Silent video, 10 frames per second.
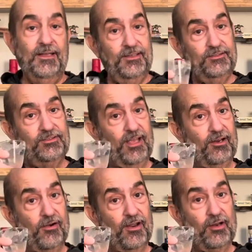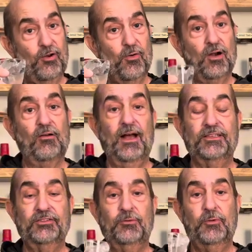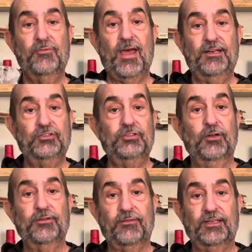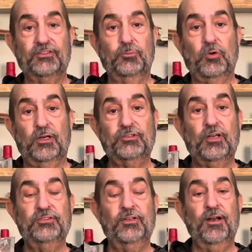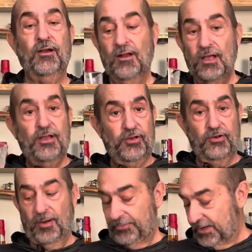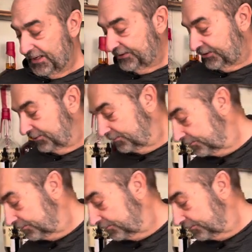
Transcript: is take our Nick and Nora glass. We've had it chilled. I've got some crushed ice in there. You dump the ice.